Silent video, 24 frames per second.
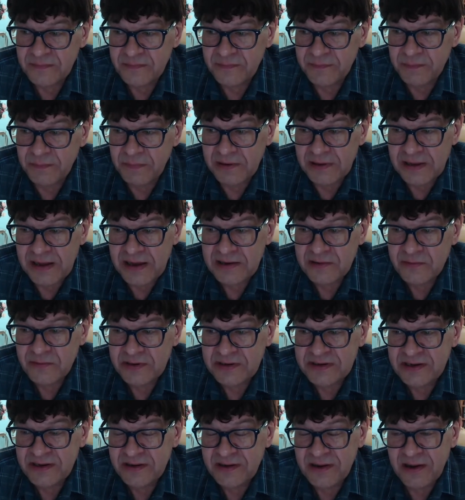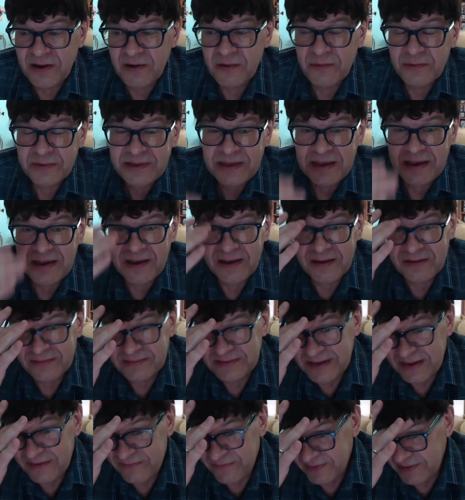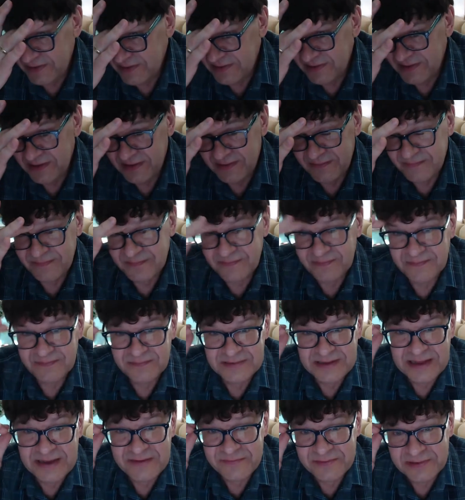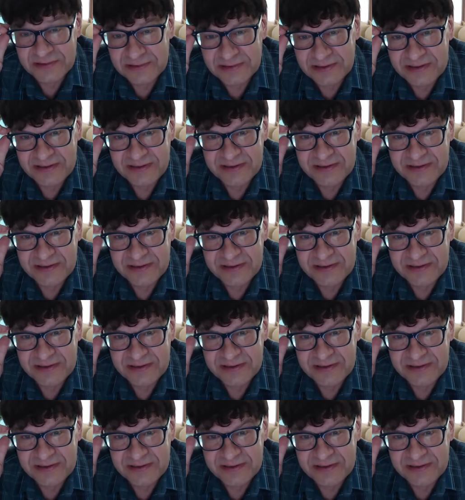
blog when you go. Well, yeah, definitely, definitely.